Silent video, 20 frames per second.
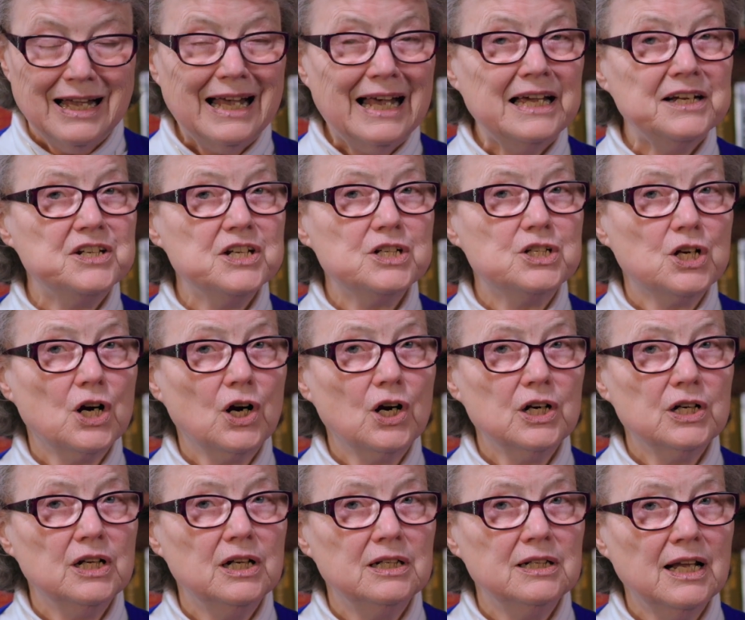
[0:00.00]
And
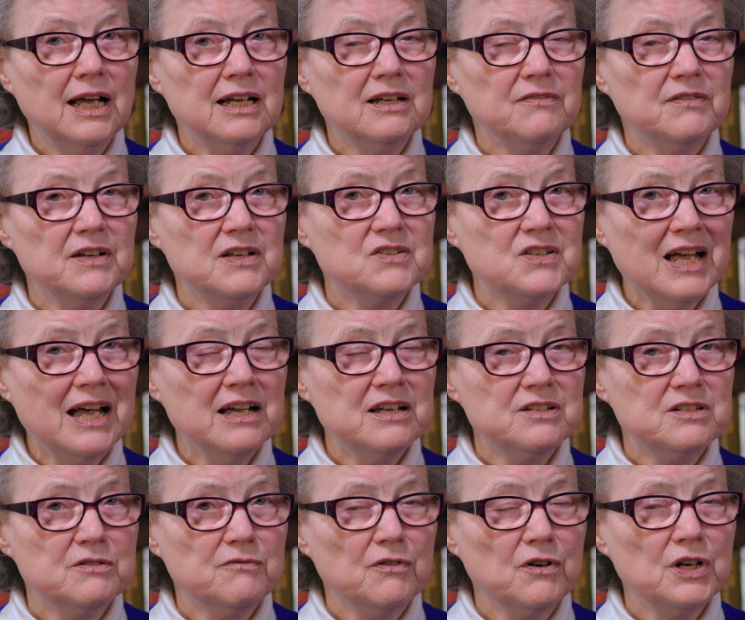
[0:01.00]
eternal life, he's
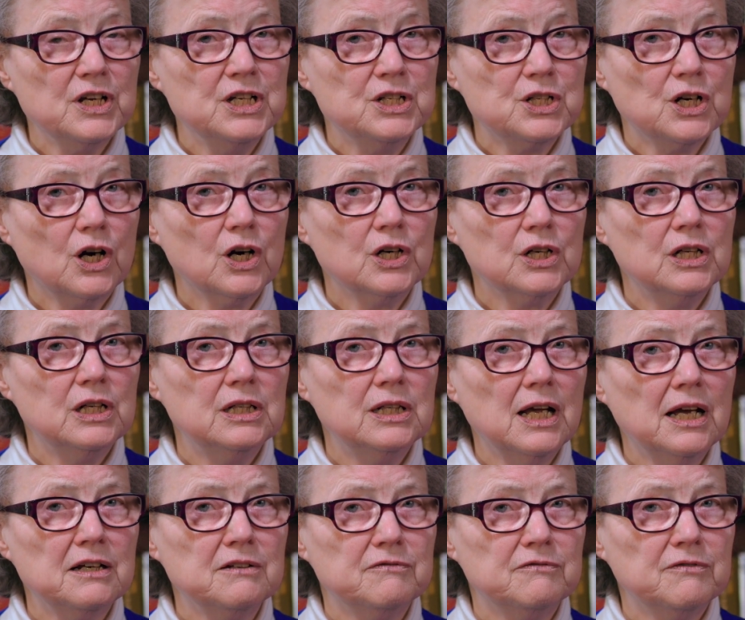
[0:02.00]
asked for eternal
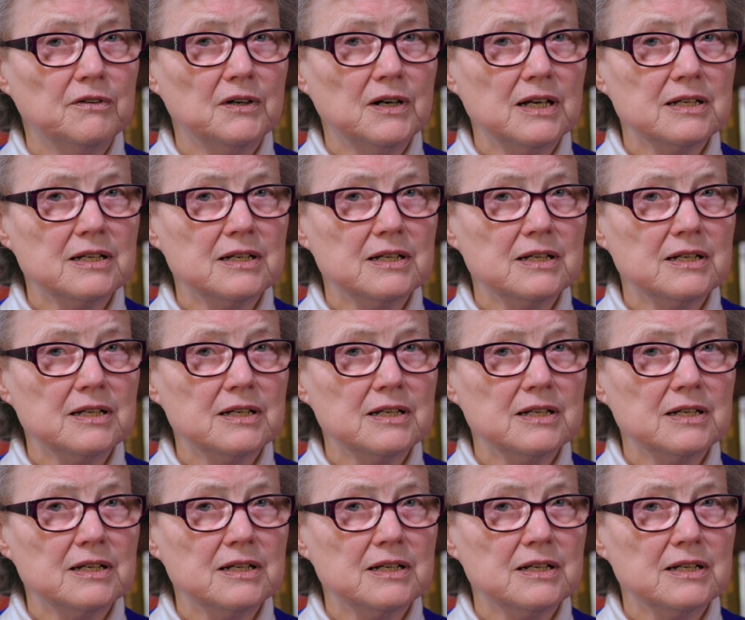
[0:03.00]
life for